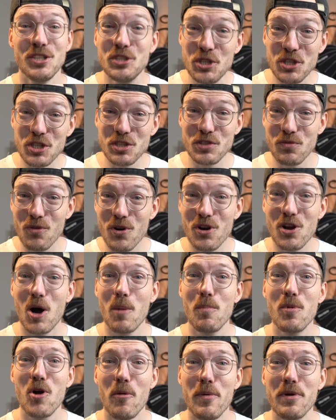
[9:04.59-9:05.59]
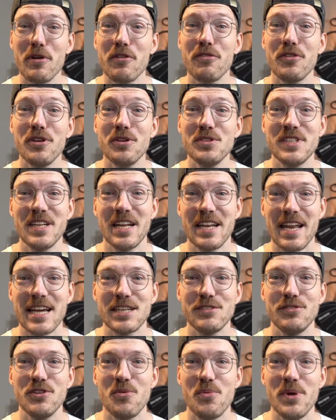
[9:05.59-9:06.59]
just for the upcoming reviews in the
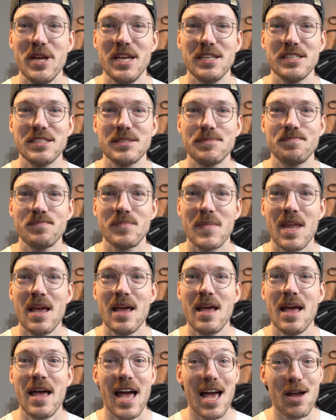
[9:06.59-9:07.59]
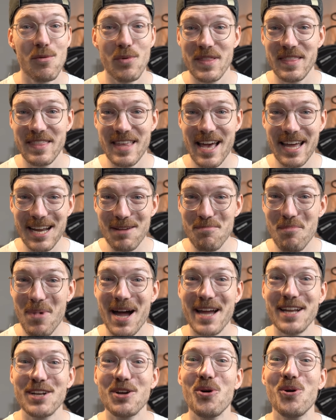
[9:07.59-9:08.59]
next few weeks. And with that in
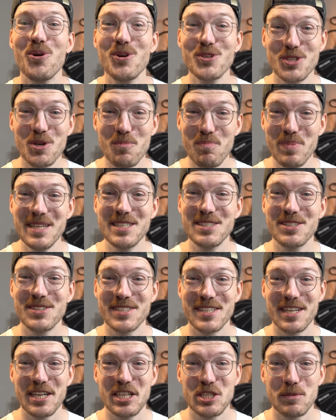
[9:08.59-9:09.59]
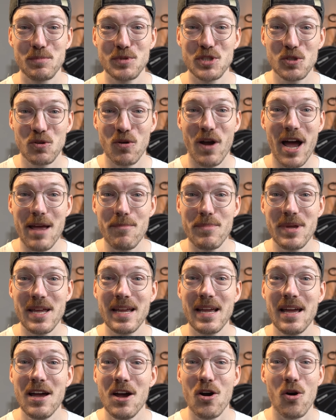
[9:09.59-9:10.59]
mind, also please consider
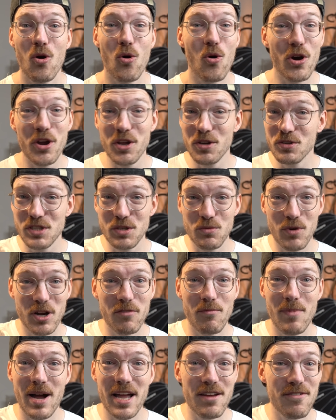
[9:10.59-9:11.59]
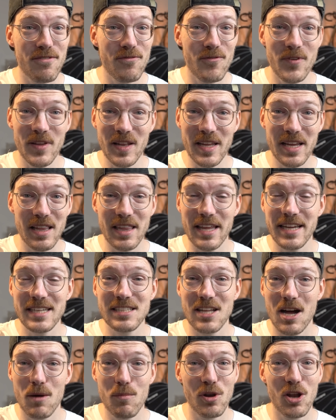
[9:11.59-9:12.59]
subscribing or using one of my affiliate
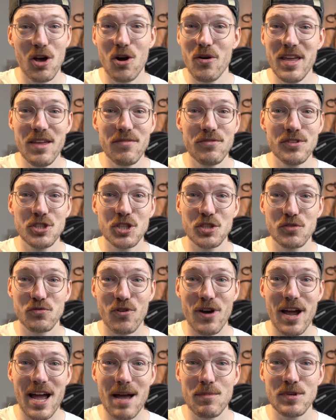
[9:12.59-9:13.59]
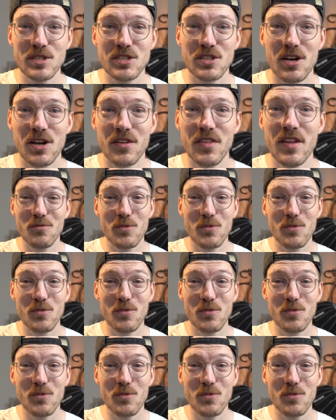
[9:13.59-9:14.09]
links down below, even just for Amazon,